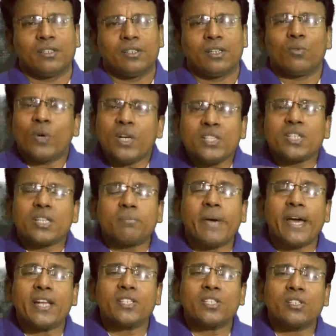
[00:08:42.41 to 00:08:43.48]
Now, what is the
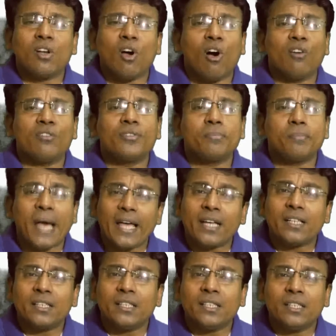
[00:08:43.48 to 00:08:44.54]
comparison of
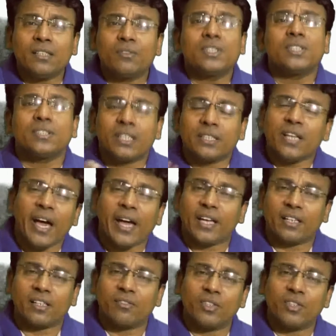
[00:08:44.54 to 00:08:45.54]
parody with satire?